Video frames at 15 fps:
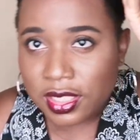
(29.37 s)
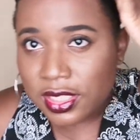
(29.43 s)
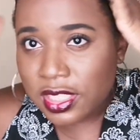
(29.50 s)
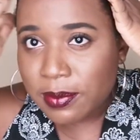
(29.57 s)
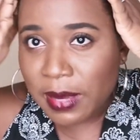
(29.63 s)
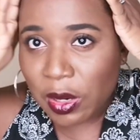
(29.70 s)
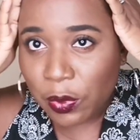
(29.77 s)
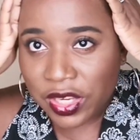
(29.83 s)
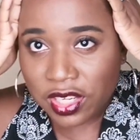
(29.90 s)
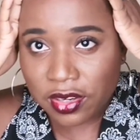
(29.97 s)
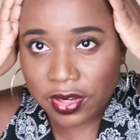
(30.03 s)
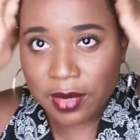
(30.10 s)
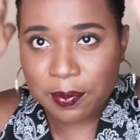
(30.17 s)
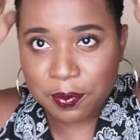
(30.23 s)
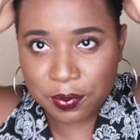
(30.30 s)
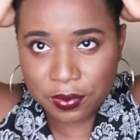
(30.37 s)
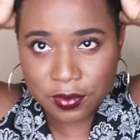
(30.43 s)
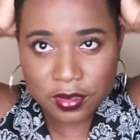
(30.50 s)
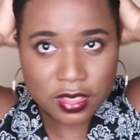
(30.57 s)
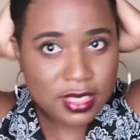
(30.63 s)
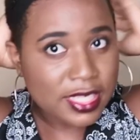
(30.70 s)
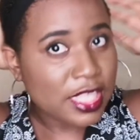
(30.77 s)
this is my wig grip.
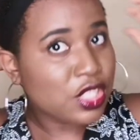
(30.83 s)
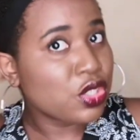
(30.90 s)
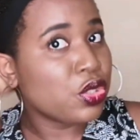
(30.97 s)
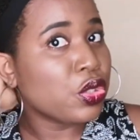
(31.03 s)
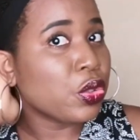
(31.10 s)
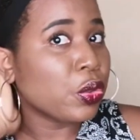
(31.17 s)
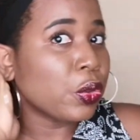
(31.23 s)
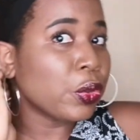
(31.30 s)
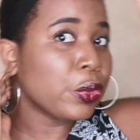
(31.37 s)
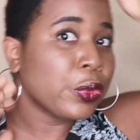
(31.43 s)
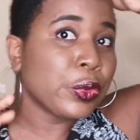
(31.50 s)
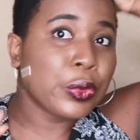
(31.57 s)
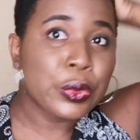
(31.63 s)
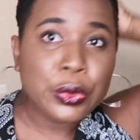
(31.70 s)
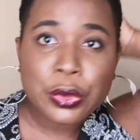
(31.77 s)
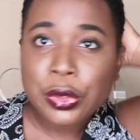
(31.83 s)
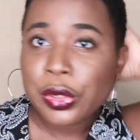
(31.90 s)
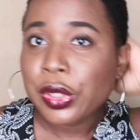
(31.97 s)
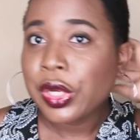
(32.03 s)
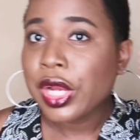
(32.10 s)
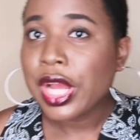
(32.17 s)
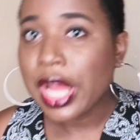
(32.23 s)
Because as you know,
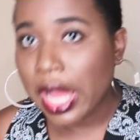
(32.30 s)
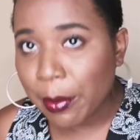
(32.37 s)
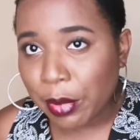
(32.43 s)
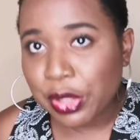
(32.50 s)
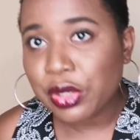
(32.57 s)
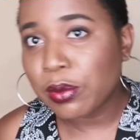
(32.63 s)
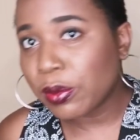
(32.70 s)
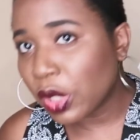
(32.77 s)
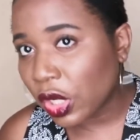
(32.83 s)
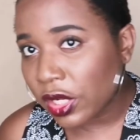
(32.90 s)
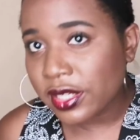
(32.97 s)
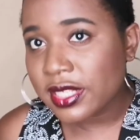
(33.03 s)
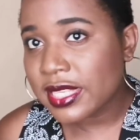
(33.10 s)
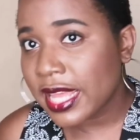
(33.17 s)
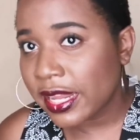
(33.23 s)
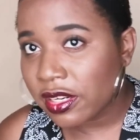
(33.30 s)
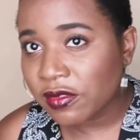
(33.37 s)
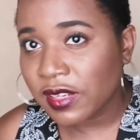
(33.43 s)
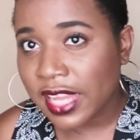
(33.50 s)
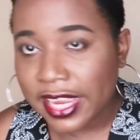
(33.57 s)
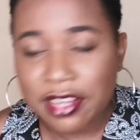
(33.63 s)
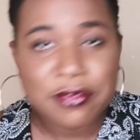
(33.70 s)
I'm on the baller side
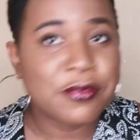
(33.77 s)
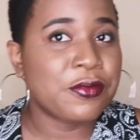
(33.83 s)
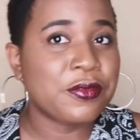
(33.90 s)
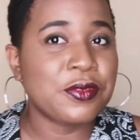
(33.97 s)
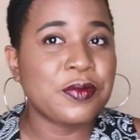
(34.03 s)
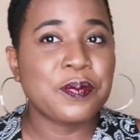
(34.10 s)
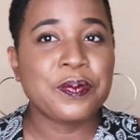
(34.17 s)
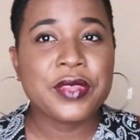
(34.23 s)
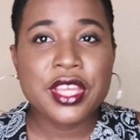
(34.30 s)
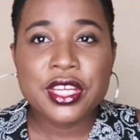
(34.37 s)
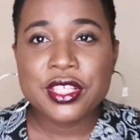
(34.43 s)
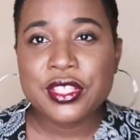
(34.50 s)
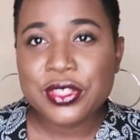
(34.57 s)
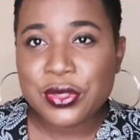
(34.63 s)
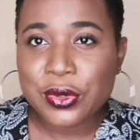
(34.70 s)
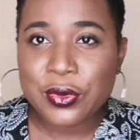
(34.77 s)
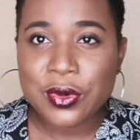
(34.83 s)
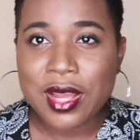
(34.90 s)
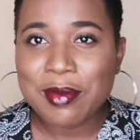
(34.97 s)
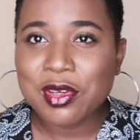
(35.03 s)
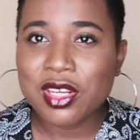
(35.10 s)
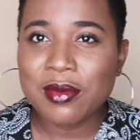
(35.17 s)
of life.
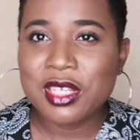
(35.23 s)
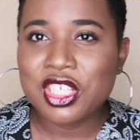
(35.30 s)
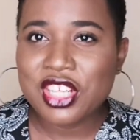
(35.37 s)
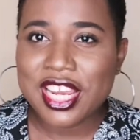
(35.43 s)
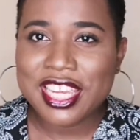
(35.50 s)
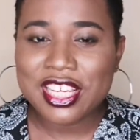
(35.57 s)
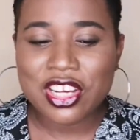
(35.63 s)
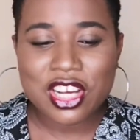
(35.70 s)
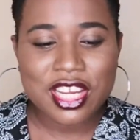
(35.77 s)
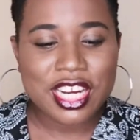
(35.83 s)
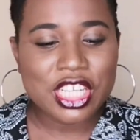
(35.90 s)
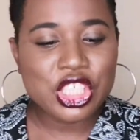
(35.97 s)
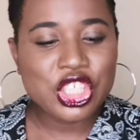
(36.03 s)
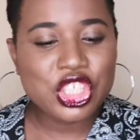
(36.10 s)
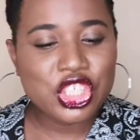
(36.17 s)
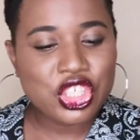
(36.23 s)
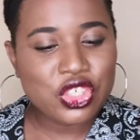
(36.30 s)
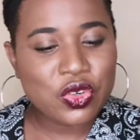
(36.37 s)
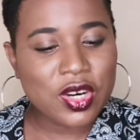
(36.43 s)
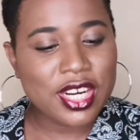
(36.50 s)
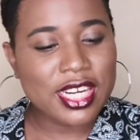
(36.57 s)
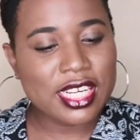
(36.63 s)
So I'm gonna be trying on a
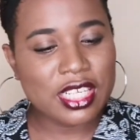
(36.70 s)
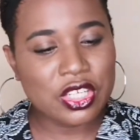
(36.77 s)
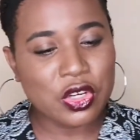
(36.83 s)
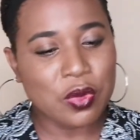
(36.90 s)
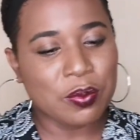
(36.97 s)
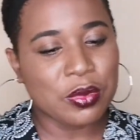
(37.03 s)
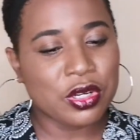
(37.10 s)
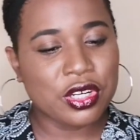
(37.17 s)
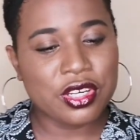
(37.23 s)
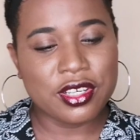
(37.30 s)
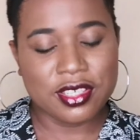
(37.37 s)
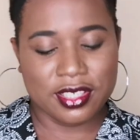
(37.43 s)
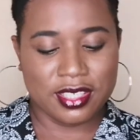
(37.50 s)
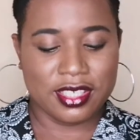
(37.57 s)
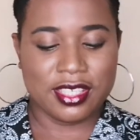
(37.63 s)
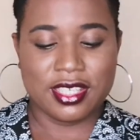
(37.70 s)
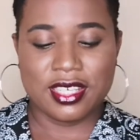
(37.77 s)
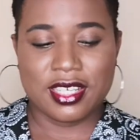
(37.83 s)
short little number.